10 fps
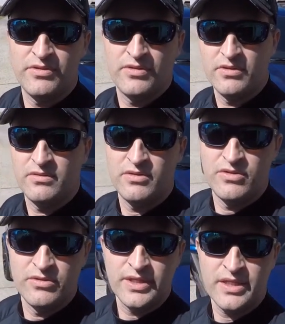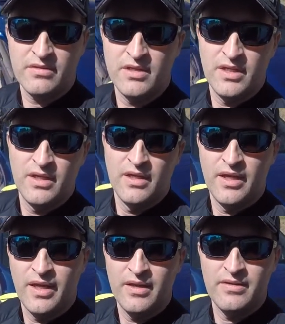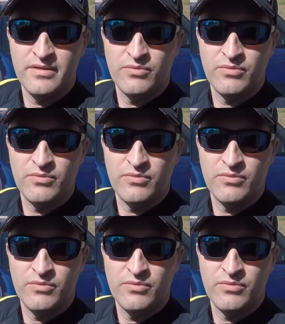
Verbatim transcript: to, to doing it, and